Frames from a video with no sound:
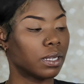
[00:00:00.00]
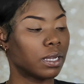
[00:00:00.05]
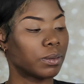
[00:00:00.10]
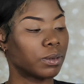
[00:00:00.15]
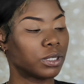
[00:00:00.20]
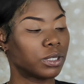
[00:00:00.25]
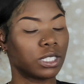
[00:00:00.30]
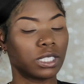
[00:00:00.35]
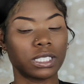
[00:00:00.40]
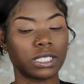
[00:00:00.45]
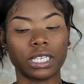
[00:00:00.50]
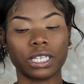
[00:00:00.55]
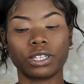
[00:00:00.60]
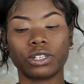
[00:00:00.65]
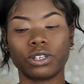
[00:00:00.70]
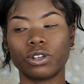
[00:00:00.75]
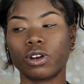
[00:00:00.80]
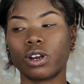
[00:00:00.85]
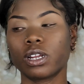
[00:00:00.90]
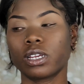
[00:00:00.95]
I'm gonna just take a
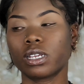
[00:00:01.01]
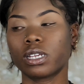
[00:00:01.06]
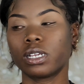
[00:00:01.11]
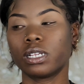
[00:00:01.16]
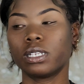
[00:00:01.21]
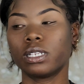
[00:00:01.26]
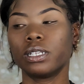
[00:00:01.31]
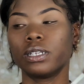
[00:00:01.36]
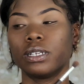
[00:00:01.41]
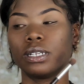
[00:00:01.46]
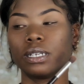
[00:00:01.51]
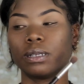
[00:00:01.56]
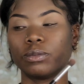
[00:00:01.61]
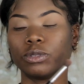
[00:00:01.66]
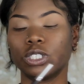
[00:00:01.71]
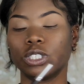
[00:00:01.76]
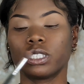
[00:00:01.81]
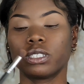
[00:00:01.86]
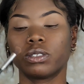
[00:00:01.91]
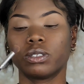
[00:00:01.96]
dark color and I'm
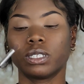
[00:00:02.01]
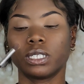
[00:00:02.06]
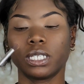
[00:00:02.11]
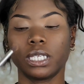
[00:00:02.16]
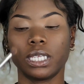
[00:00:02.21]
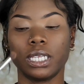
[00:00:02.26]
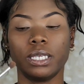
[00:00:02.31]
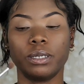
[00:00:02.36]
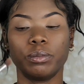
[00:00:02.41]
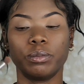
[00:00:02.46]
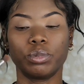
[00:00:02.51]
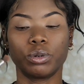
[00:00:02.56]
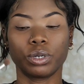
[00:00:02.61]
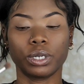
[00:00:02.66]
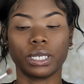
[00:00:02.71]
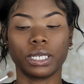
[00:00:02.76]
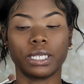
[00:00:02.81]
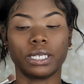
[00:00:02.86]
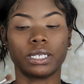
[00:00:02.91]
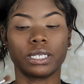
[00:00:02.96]
just gonna keep
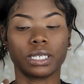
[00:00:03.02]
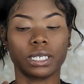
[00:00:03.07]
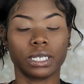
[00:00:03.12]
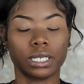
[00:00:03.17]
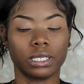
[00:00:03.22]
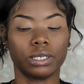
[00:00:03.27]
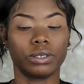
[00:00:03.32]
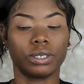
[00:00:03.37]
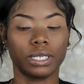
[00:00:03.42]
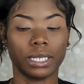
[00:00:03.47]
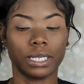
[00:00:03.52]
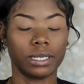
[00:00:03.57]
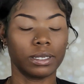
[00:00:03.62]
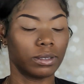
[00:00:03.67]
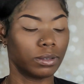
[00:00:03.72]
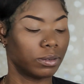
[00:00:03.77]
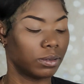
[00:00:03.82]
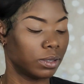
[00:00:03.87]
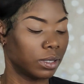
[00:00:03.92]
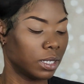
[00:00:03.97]
bringing the color down.
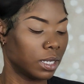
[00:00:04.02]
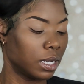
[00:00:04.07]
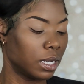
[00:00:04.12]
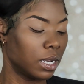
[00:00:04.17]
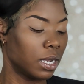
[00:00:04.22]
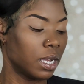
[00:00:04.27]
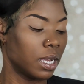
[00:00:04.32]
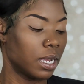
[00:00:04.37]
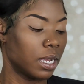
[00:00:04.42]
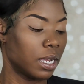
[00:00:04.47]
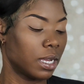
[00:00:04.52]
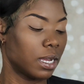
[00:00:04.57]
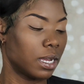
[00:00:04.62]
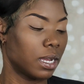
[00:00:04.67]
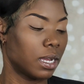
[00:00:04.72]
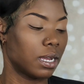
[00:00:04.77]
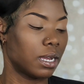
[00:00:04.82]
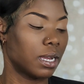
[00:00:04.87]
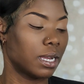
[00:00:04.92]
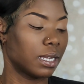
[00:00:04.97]

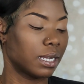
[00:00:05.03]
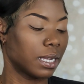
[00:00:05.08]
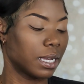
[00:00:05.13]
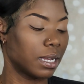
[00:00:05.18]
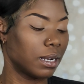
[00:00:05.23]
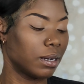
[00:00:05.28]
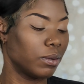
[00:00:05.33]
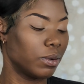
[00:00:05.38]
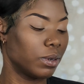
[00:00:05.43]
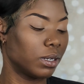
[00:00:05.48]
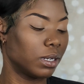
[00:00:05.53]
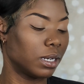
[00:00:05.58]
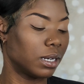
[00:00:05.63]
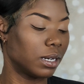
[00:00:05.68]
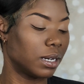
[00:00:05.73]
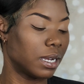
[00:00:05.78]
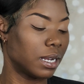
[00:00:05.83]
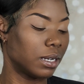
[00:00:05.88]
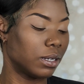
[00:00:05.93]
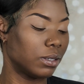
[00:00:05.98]
I kind of want to
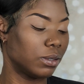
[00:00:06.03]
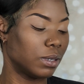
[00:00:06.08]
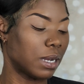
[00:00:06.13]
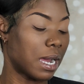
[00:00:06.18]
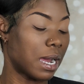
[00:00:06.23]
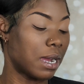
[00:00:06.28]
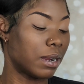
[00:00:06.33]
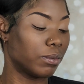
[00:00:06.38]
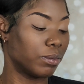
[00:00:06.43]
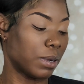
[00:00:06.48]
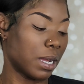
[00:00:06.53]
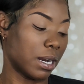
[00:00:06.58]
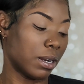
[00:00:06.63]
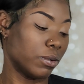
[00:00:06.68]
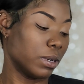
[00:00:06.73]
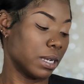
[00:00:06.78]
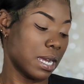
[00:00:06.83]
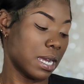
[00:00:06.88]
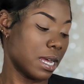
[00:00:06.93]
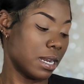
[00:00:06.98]
learn how to do, I
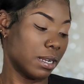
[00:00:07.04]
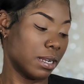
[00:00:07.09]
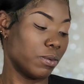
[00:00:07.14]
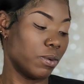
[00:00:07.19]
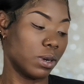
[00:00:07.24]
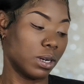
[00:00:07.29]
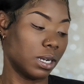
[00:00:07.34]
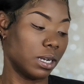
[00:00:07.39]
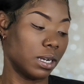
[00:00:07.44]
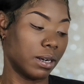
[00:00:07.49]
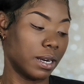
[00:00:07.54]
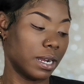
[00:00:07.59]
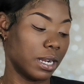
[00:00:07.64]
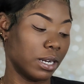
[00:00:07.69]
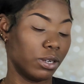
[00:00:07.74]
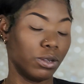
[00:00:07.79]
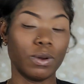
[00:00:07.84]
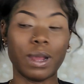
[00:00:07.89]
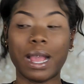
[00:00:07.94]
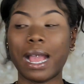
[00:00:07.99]
don't kind of want to learn how
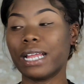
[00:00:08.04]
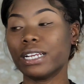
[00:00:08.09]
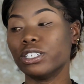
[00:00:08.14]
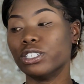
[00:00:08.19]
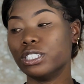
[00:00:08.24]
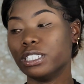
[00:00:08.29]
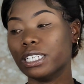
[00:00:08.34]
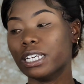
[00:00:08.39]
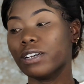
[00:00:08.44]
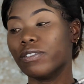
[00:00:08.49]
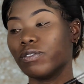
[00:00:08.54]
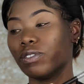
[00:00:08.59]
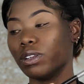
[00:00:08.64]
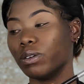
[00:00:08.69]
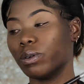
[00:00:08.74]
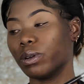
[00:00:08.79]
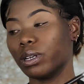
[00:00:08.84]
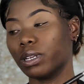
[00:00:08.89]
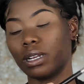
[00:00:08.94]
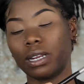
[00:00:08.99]
to do, I definitely
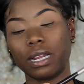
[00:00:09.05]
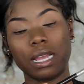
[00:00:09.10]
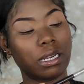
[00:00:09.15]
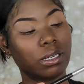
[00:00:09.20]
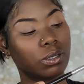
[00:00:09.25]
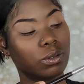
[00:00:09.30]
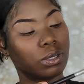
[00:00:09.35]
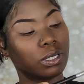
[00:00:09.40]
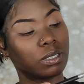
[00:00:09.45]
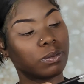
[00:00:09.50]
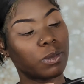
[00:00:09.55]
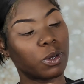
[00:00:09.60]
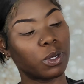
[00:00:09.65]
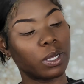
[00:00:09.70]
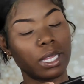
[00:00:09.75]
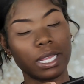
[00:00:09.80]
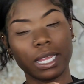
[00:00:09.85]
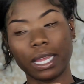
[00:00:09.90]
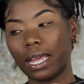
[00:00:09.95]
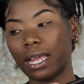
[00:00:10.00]
want to learn how to do a
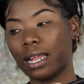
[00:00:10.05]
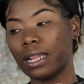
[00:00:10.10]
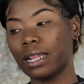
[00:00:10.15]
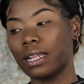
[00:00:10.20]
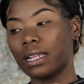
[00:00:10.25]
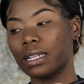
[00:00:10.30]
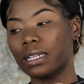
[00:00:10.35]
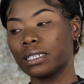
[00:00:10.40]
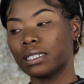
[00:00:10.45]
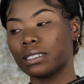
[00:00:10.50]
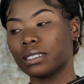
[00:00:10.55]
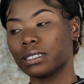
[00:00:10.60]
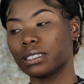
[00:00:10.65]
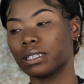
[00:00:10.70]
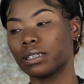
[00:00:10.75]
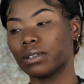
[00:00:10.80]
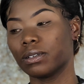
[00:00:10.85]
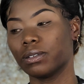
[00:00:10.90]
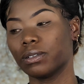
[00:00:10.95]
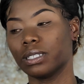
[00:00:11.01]
smoky eye.
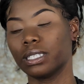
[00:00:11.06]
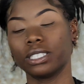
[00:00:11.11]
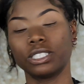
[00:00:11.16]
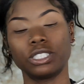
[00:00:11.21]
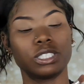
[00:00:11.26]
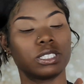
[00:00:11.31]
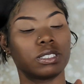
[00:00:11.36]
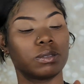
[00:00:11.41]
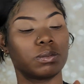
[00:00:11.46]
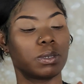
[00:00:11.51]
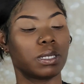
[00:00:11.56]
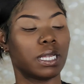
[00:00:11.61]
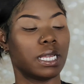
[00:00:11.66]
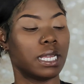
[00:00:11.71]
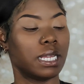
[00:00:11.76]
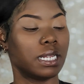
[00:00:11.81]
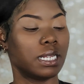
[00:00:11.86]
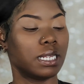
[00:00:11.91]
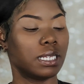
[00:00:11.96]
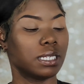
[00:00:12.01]
So let's just play
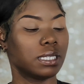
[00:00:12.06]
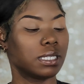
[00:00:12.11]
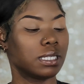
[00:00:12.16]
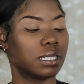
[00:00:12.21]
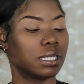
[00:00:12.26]
in this.